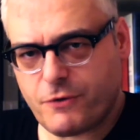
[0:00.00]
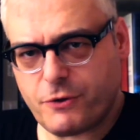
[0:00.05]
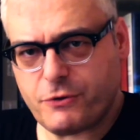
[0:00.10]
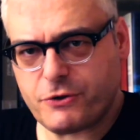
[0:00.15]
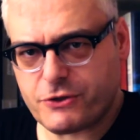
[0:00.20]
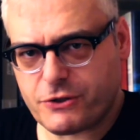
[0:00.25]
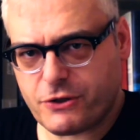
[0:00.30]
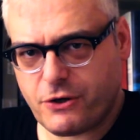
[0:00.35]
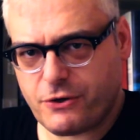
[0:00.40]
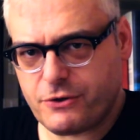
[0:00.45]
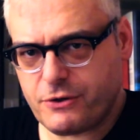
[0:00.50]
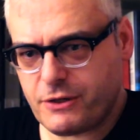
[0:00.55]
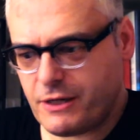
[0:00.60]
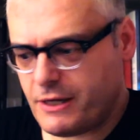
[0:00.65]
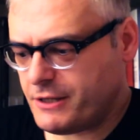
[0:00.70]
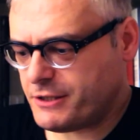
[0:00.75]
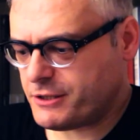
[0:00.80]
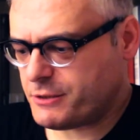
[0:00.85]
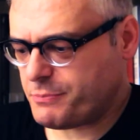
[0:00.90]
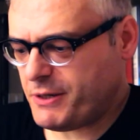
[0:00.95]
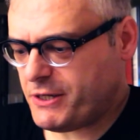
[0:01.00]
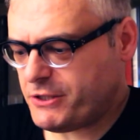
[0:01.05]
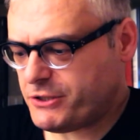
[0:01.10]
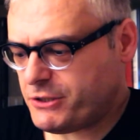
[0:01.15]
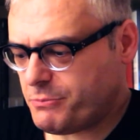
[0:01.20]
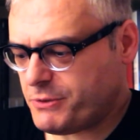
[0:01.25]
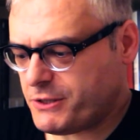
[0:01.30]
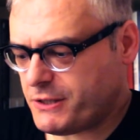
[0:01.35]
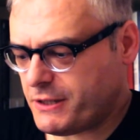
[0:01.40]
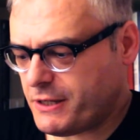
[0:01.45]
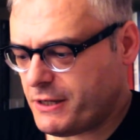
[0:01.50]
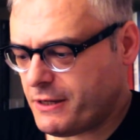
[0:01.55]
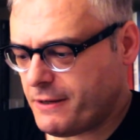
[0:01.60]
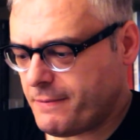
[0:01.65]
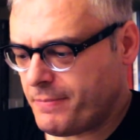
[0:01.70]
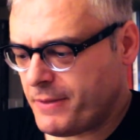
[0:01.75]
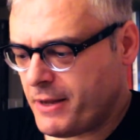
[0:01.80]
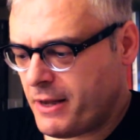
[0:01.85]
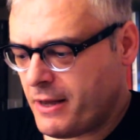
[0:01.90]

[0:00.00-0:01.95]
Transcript: Focus on inner speech in particular.